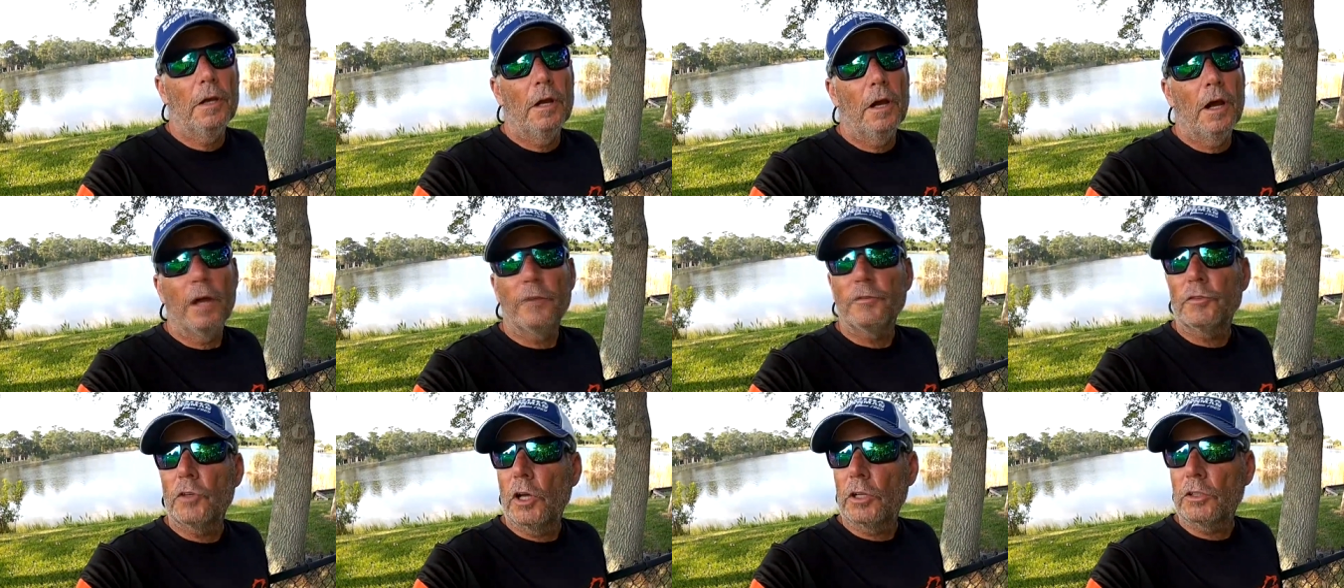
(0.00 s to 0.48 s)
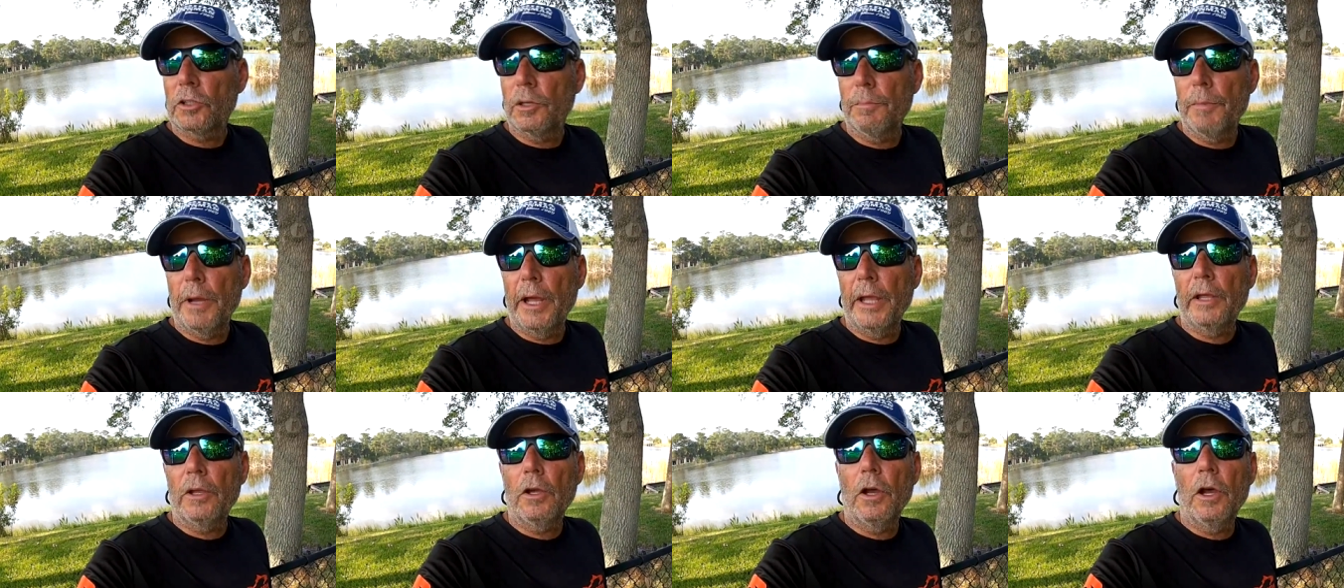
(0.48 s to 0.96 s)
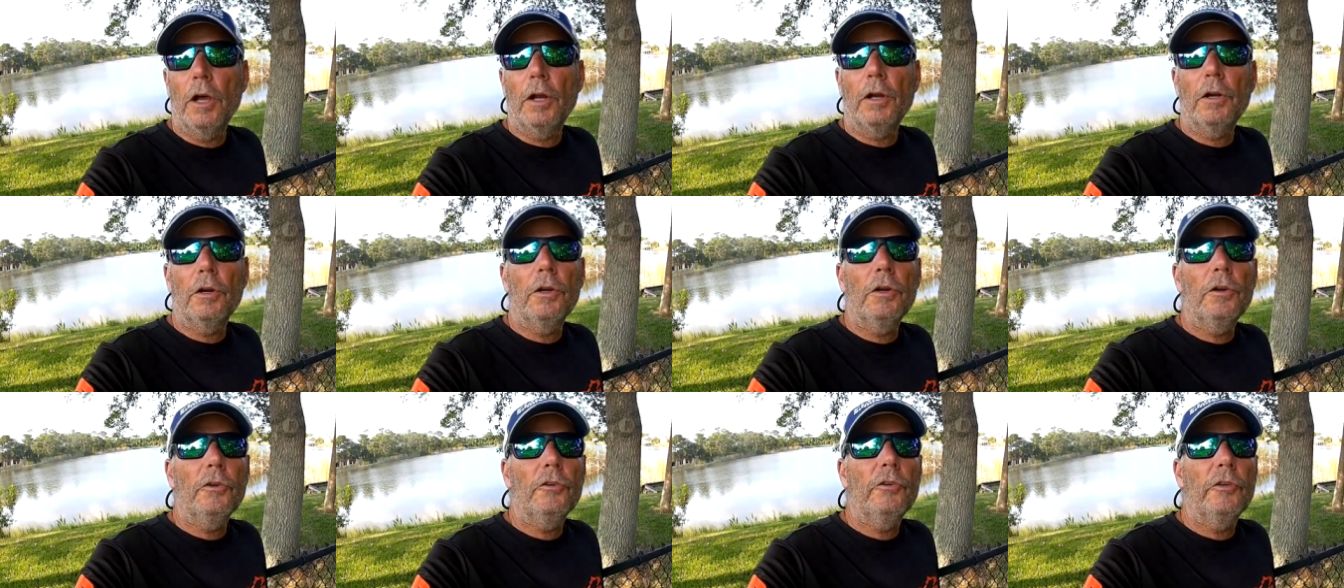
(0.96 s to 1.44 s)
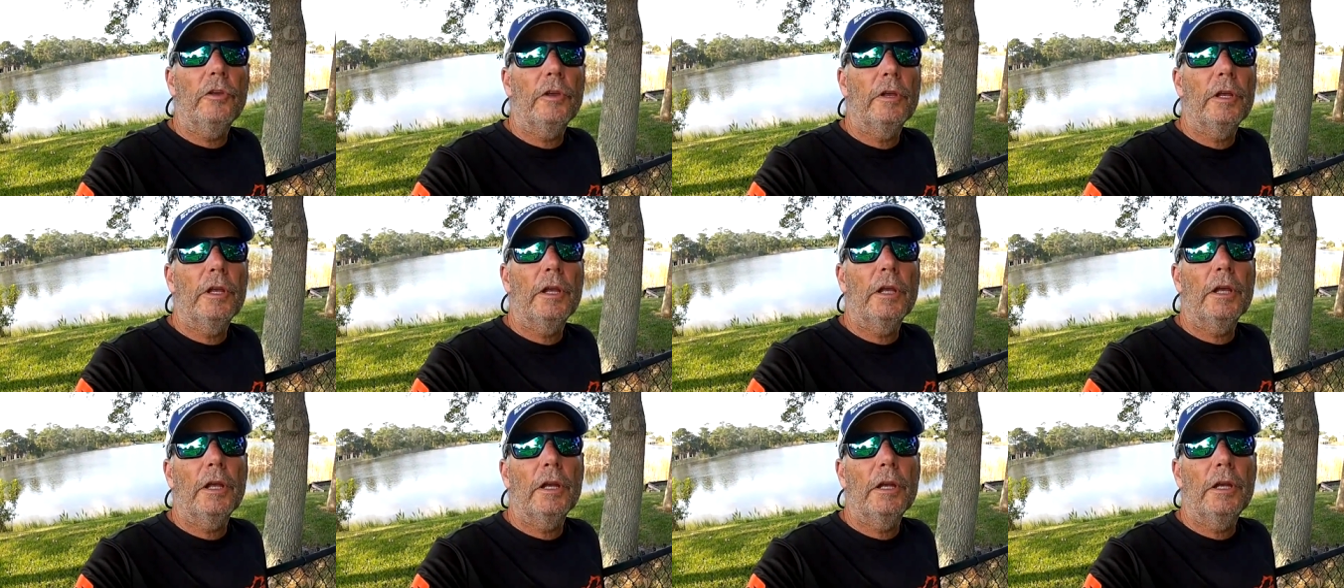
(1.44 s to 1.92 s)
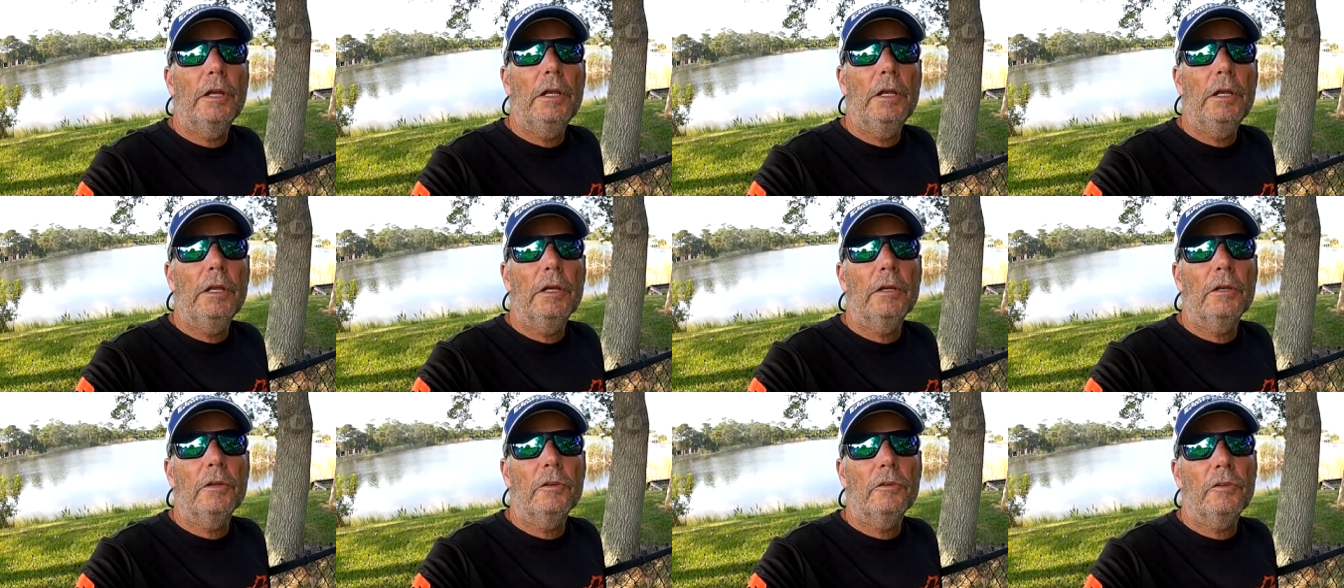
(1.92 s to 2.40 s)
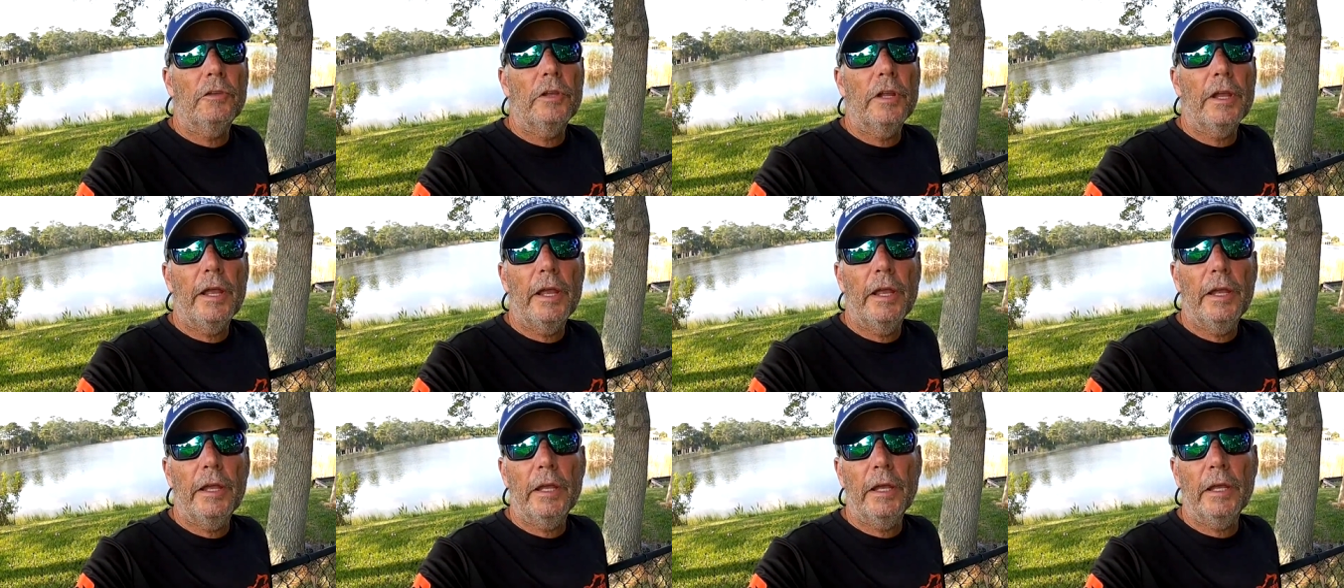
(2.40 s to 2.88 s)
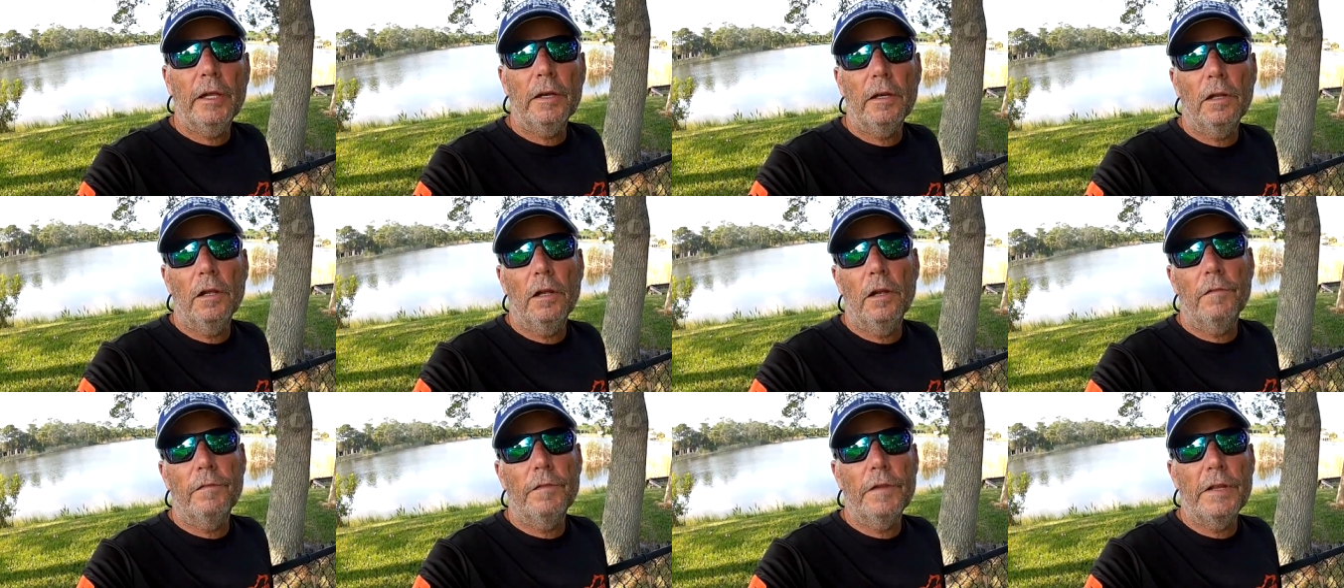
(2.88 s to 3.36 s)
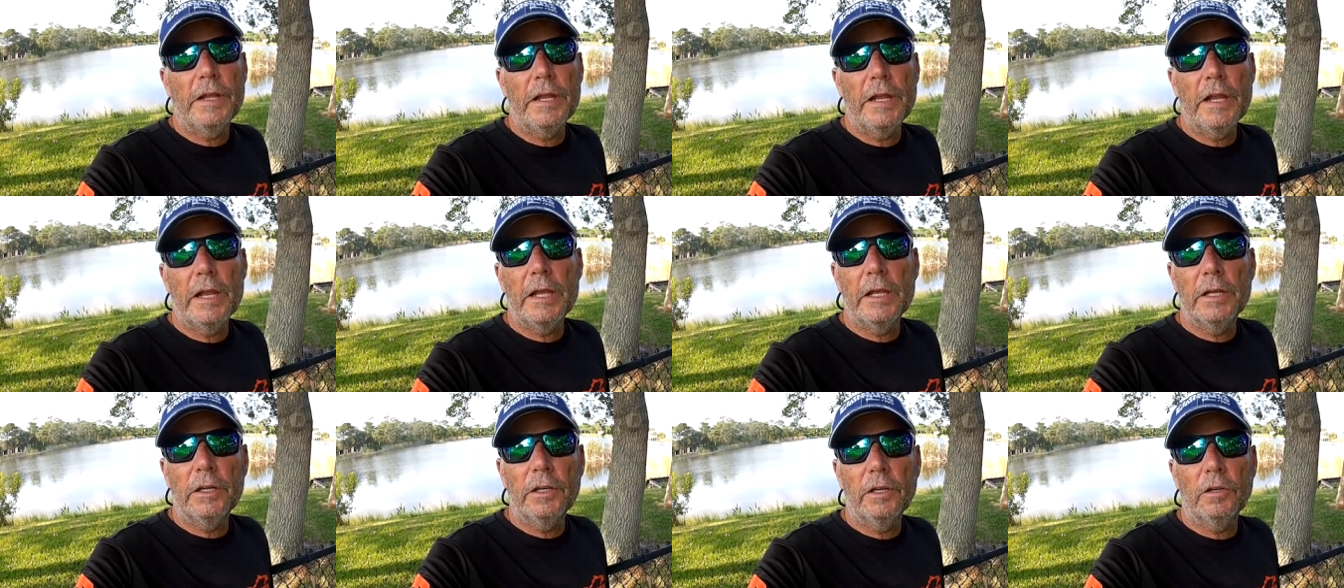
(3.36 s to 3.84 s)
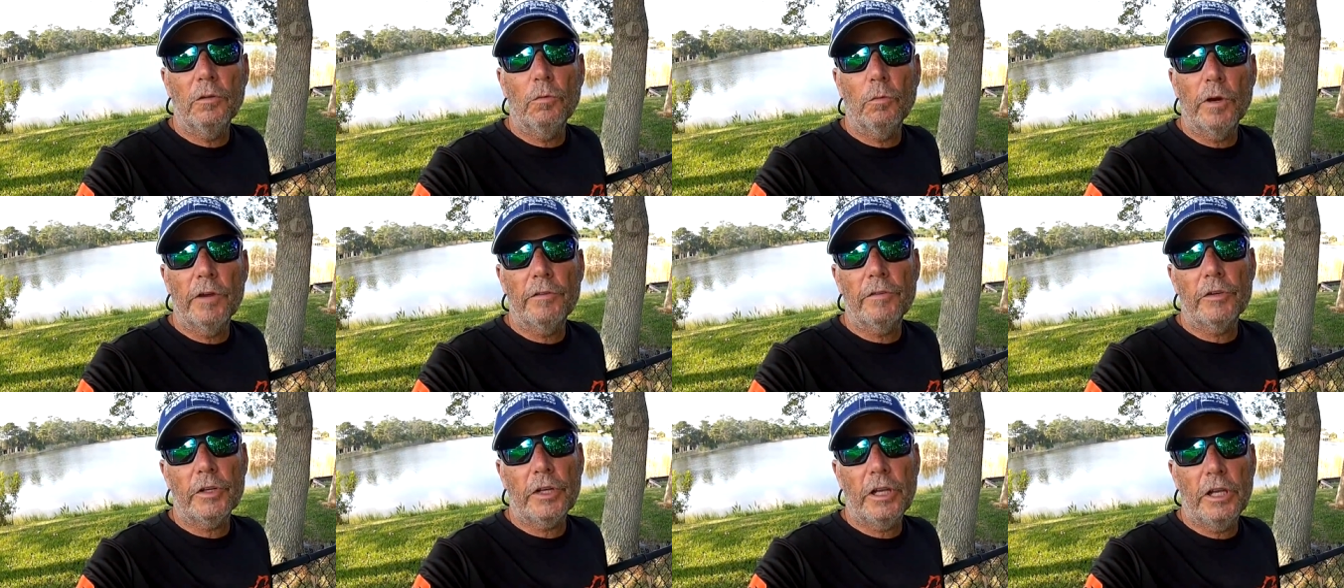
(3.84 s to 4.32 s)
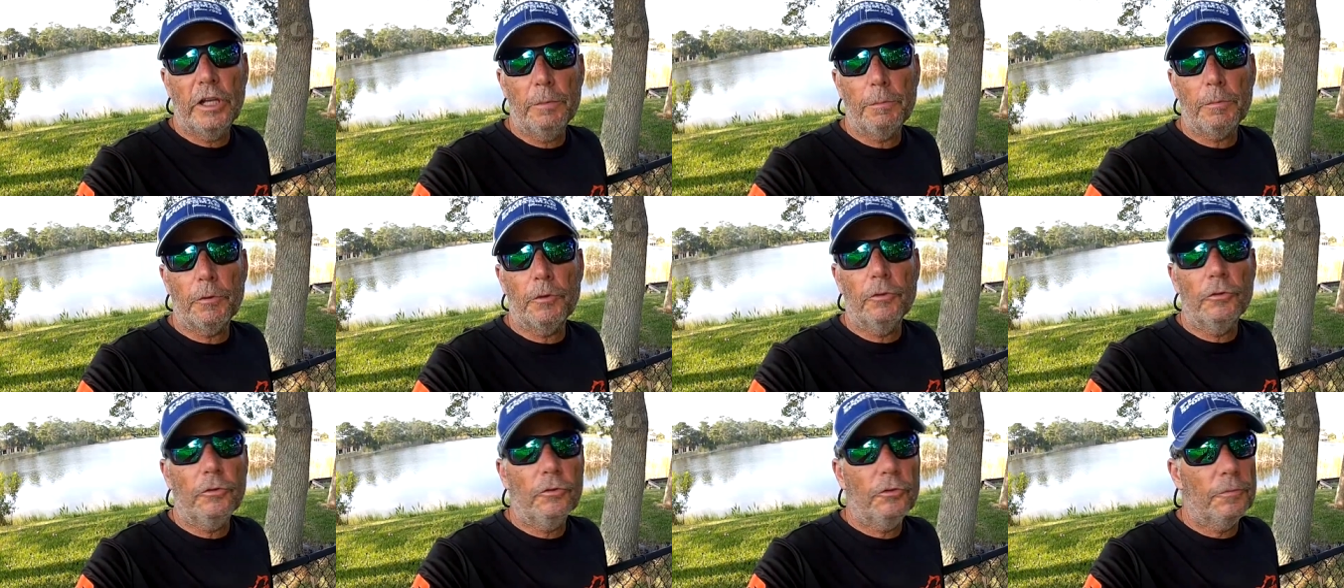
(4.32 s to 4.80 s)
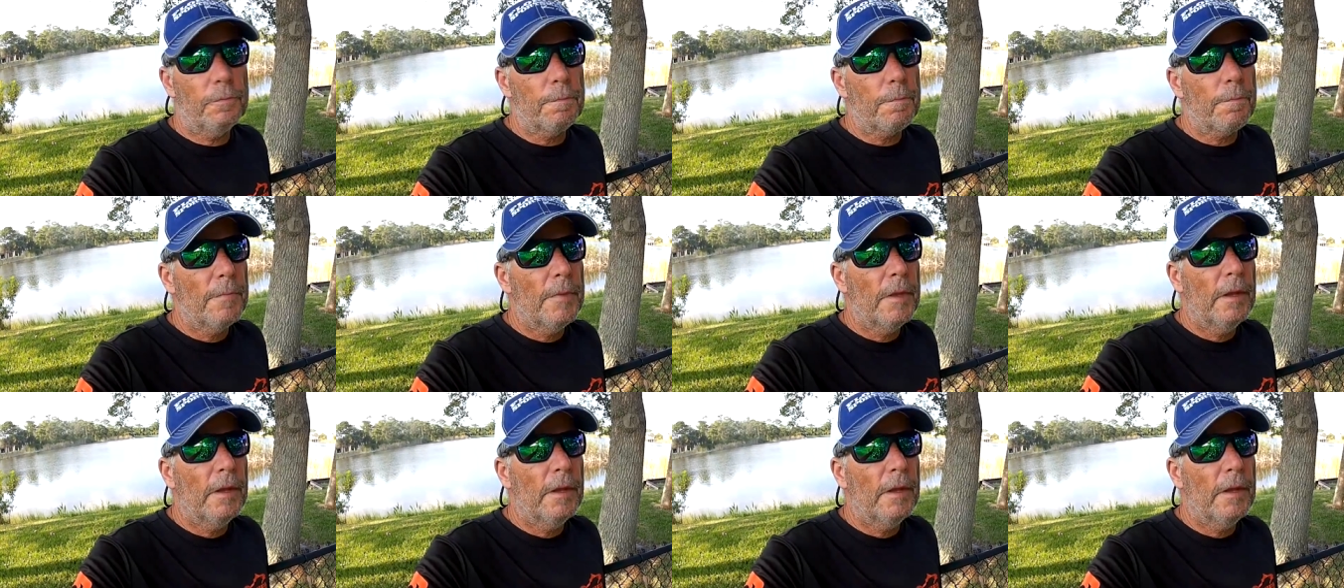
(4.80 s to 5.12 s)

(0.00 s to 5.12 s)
I've talked to Mike Connors, and he is the head of the Indian River Keepers,